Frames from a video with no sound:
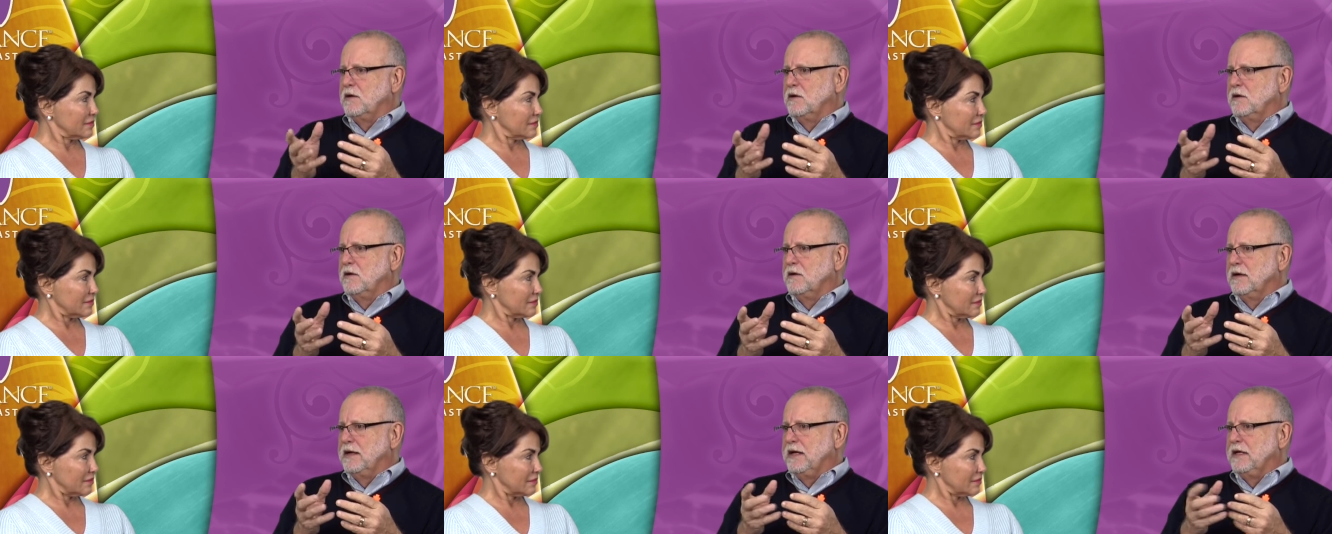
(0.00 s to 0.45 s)

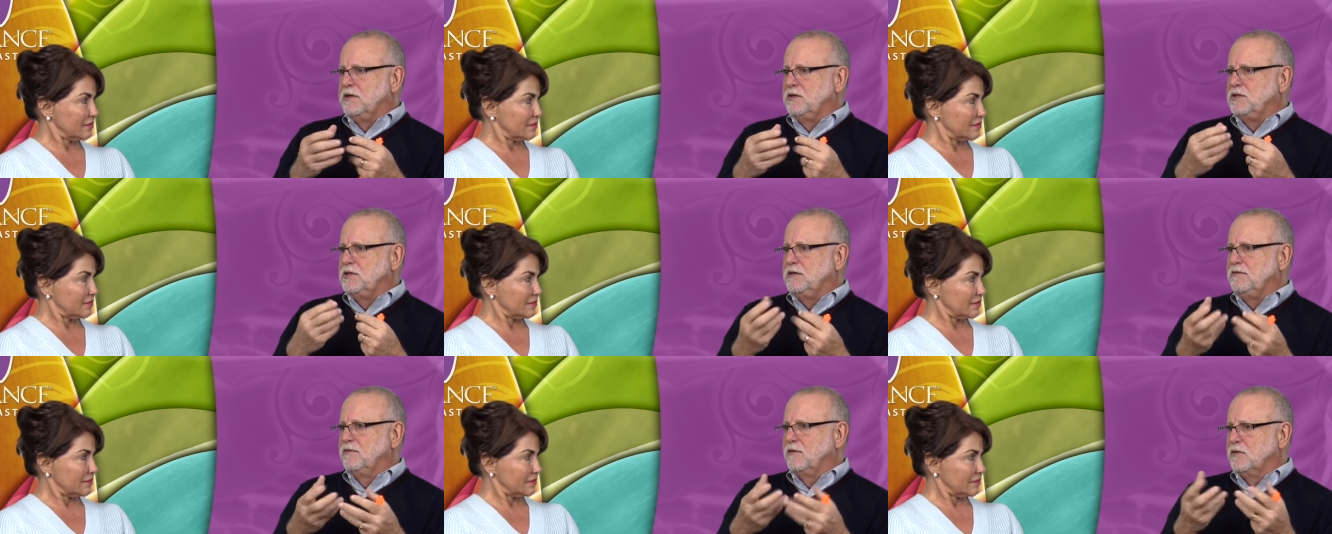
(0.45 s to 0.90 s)
Speaker 1: her and
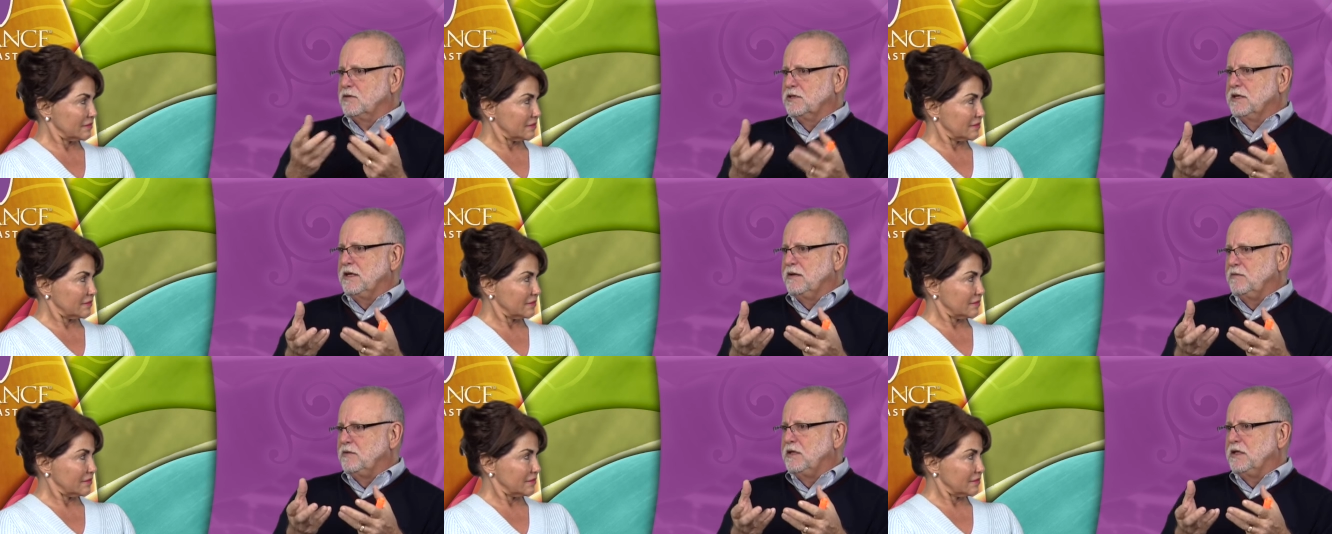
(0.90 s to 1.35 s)
she first
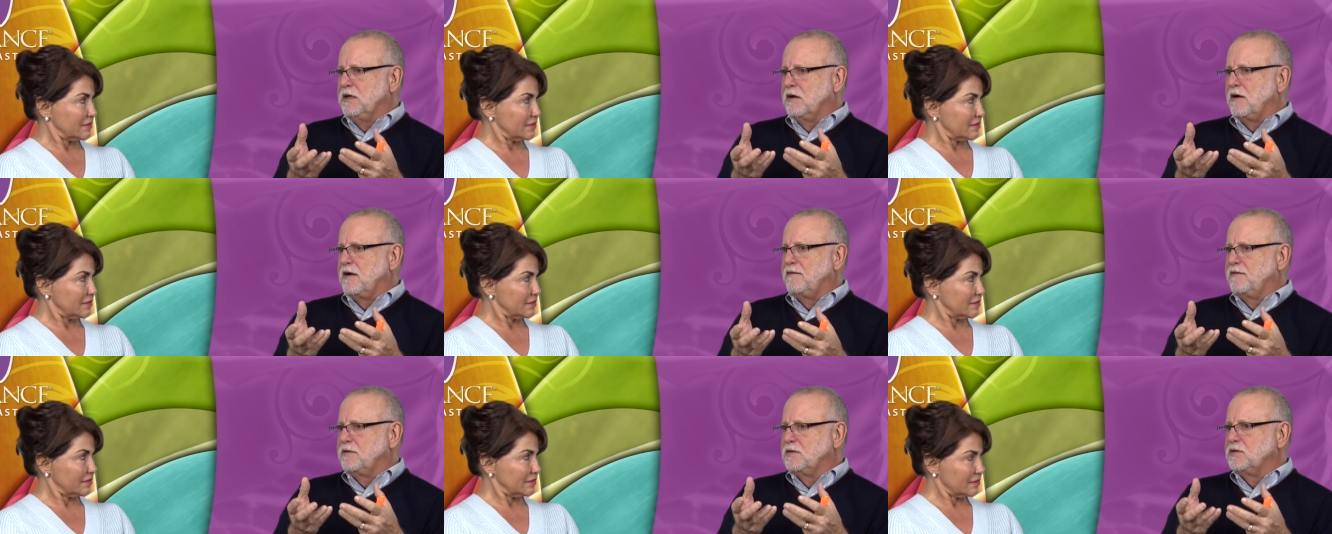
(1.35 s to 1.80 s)
came to the
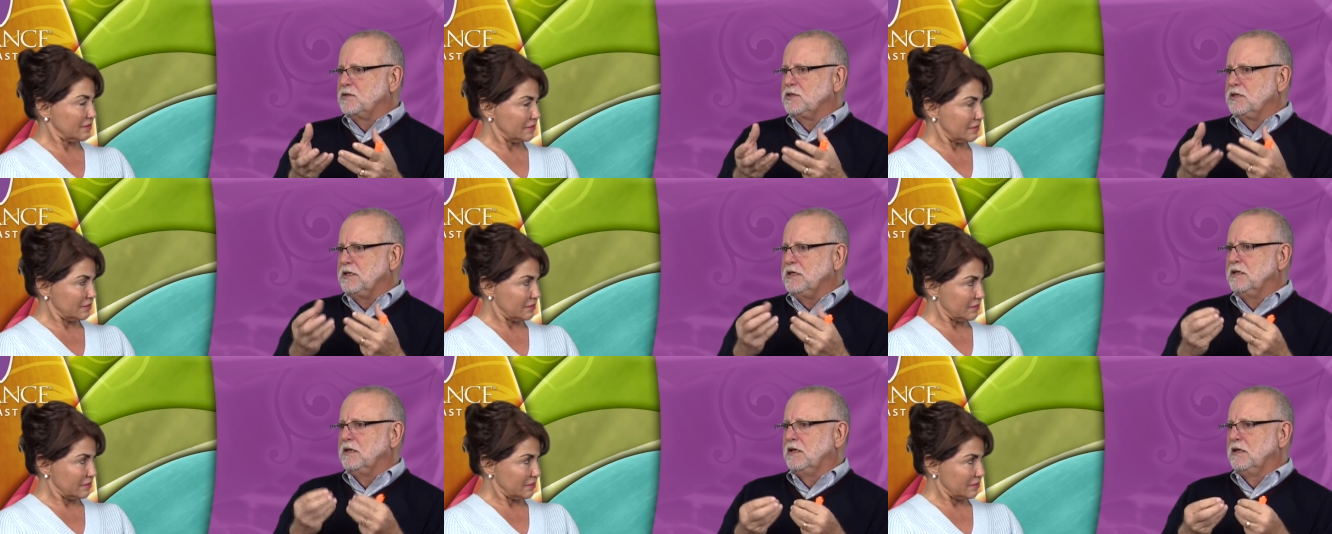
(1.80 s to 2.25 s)
office,
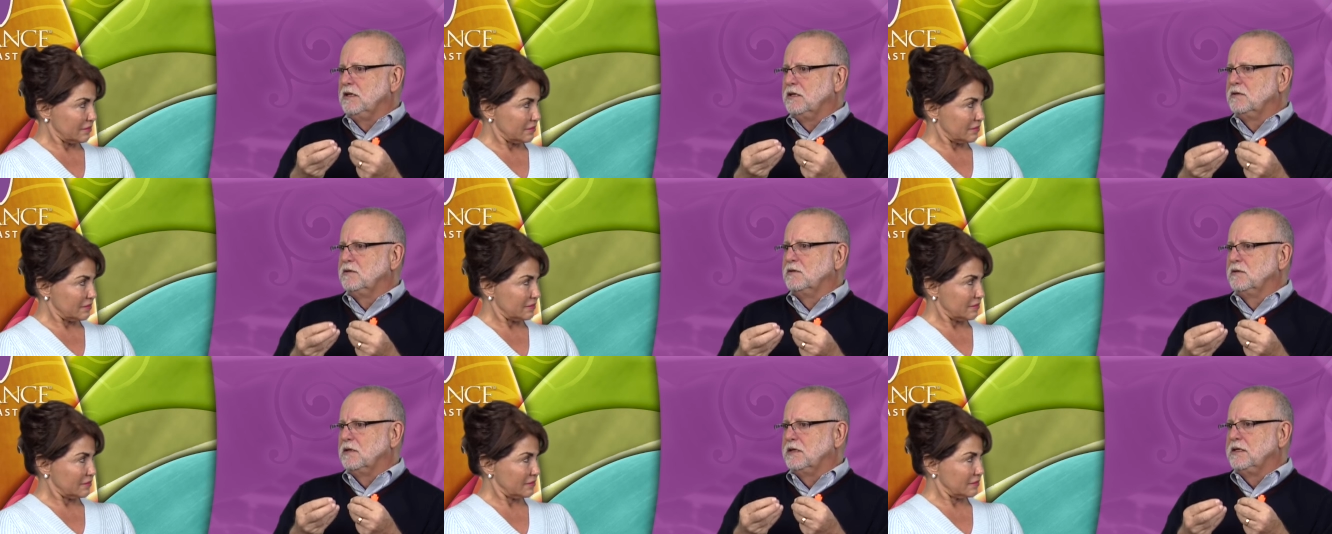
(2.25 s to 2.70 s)
she
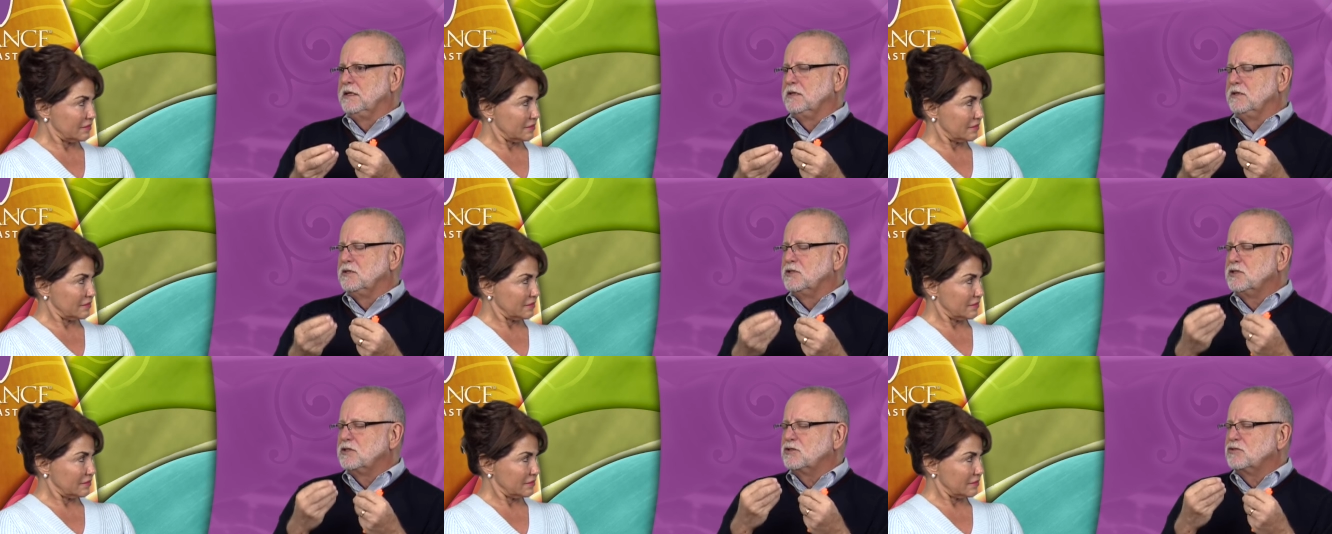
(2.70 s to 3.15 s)
literally
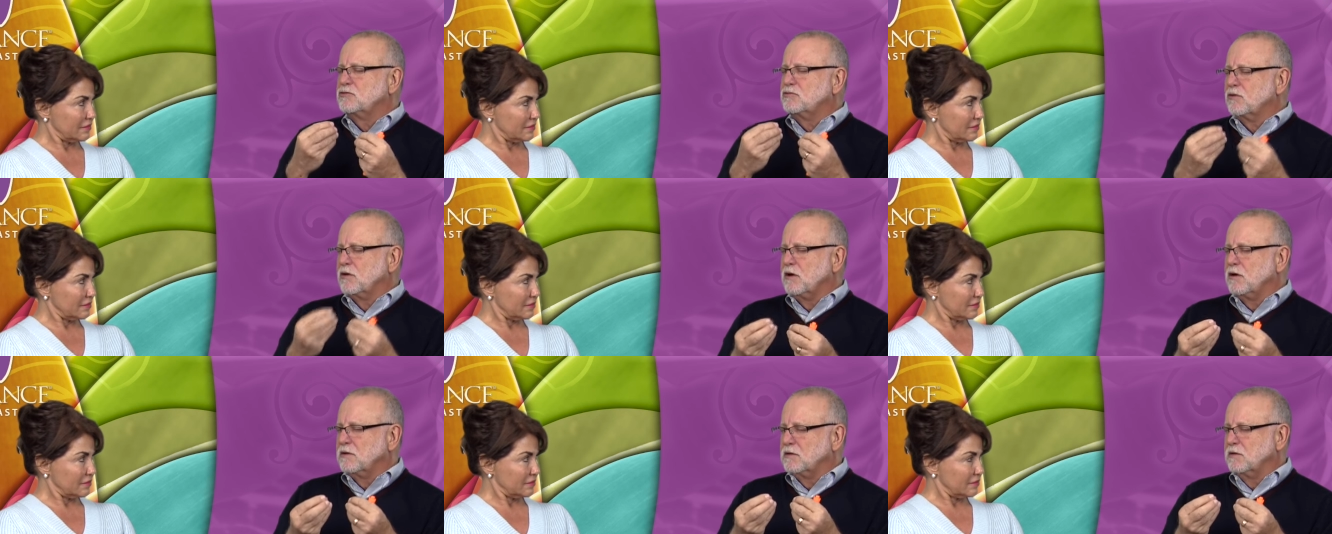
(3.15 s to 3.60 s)

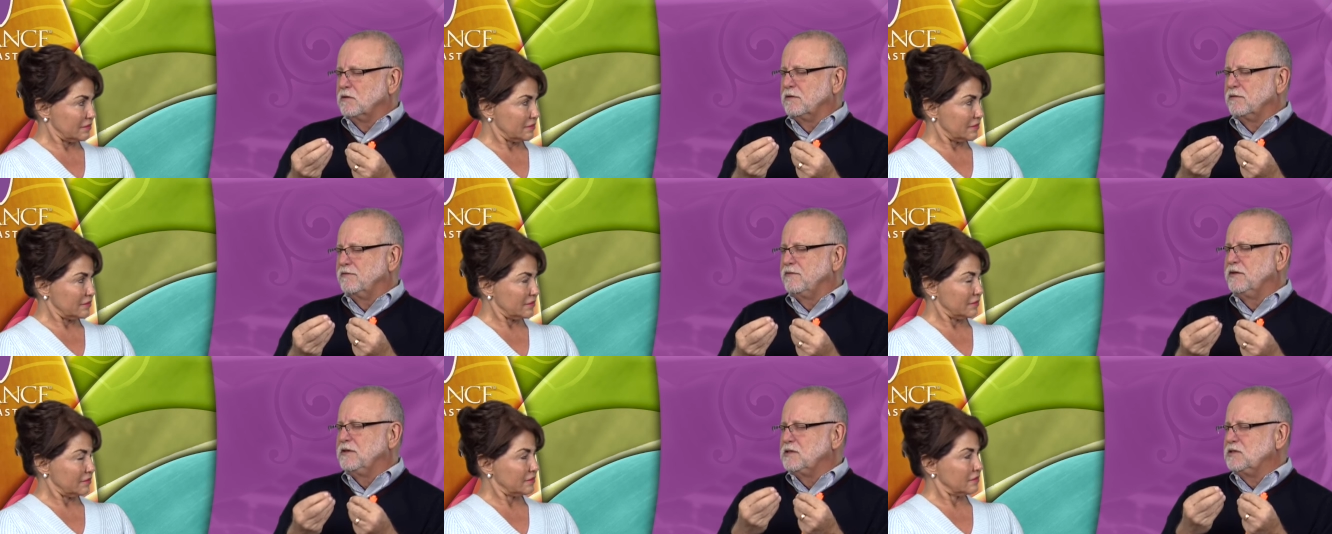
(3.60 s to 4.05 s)

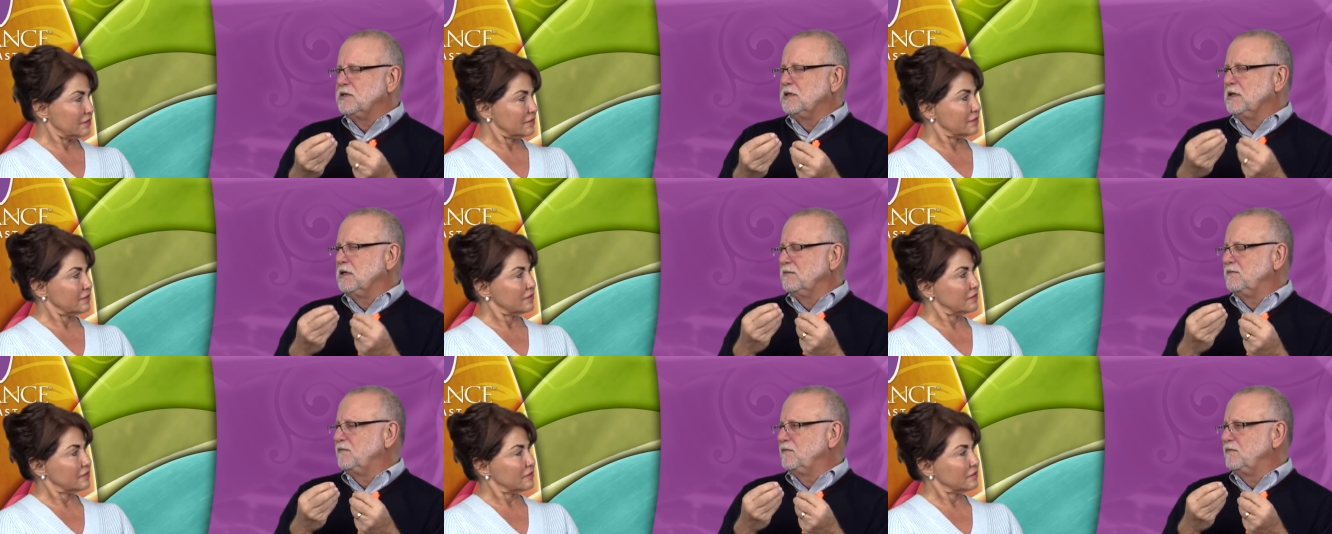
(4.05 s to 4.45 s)
struggled physio-